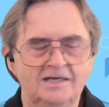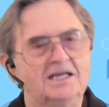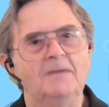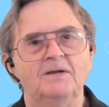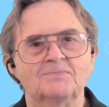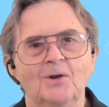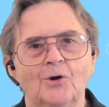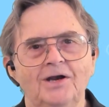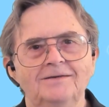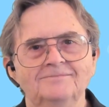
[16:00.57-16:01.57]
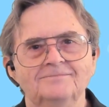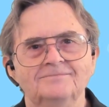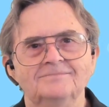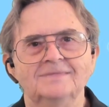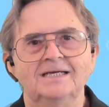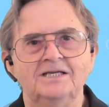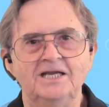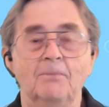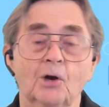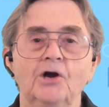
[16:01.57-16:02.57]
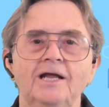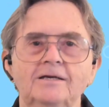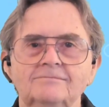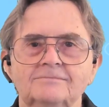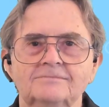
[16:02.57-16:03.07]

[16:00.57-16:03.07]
keep exploring, keep learning,